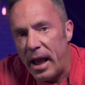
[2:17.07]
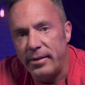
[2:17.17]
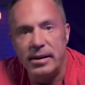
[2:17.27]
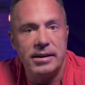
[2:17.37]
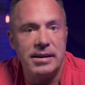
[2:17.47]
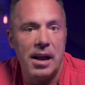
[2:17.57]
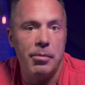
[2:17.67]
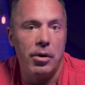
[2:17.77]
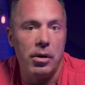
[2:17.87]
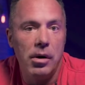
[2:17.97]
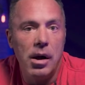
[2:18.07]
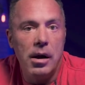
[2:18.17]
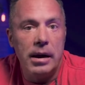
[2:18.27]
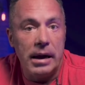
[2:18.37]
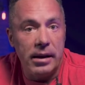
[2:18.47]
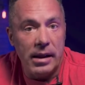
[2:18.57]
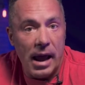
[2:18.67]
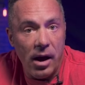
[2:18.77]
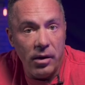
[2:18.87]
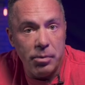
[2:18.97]
As an example, in the
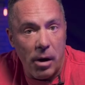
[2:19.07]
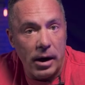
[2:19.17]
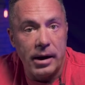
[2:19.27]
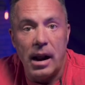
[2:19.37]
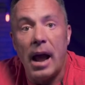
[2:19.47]
health market,